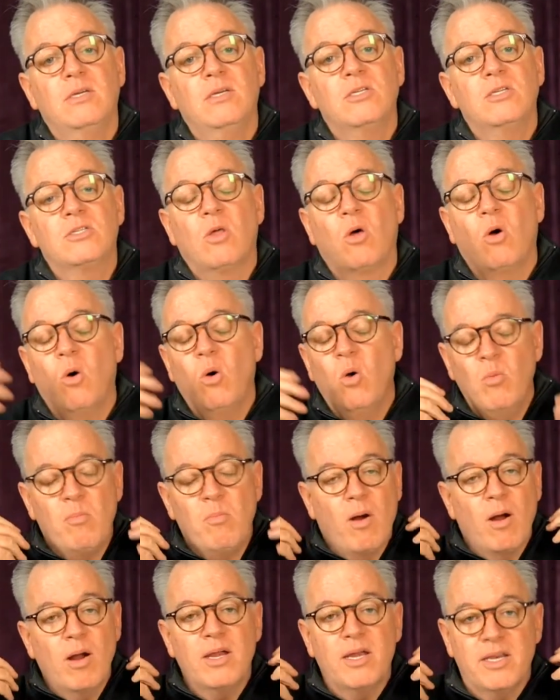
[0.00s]
So the whole
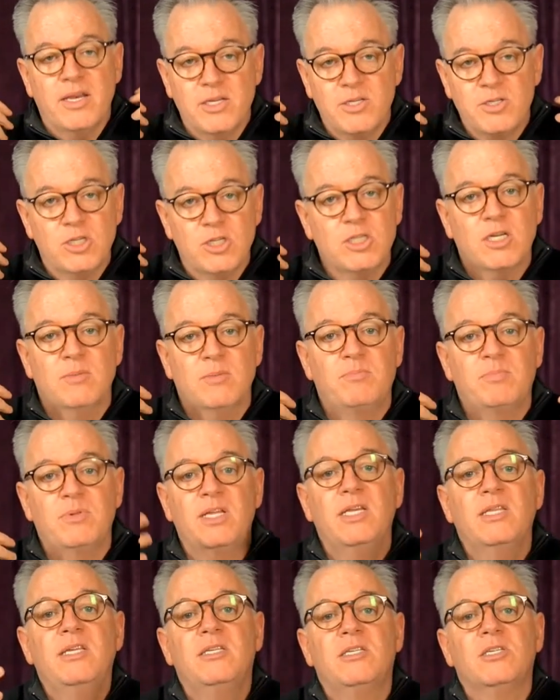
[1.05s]
market is just
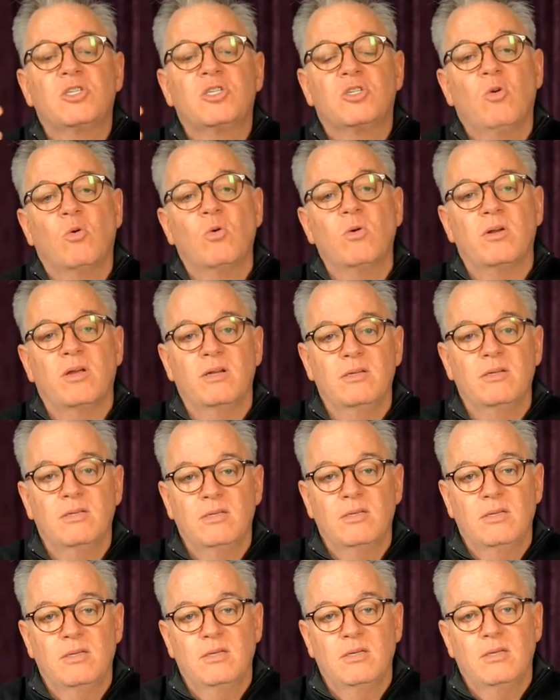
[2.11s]
completely distorted
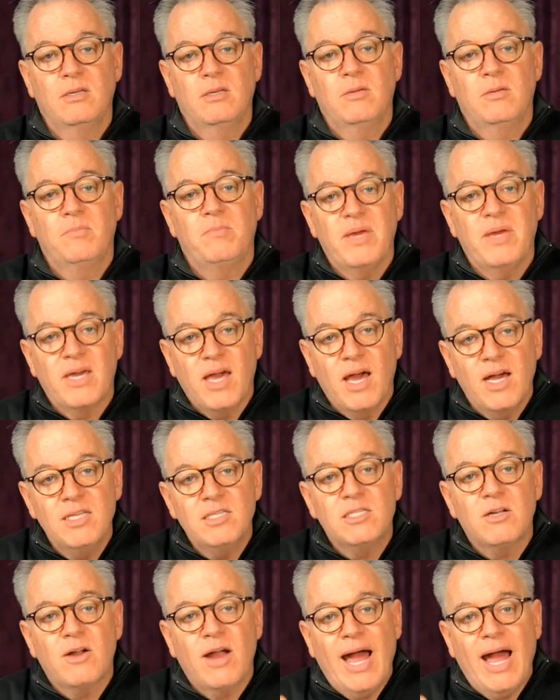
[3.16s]
because
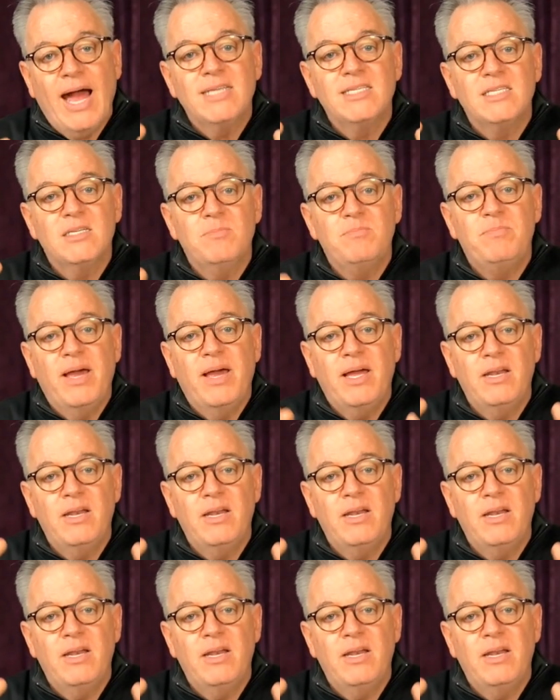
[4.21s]
there hasn't been